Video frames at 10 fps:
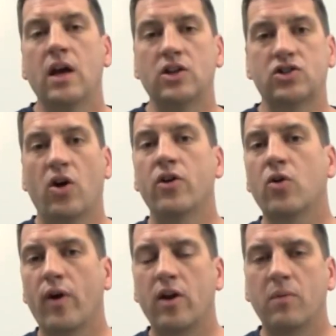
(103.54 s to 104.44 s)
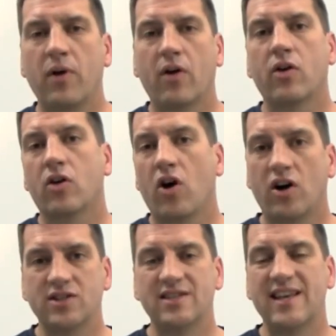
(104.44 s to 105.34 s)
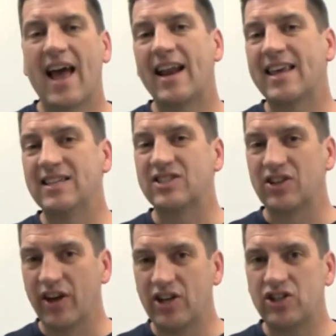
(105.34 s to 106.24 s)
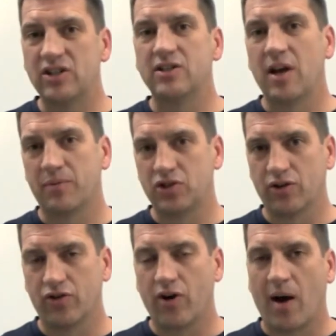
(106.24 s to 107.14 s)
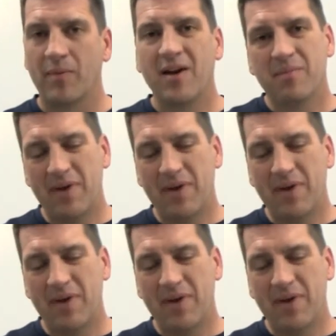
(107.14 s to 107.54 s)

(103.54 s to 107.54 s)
Installing a radiant barrier causes the attic insulation temperature to drop.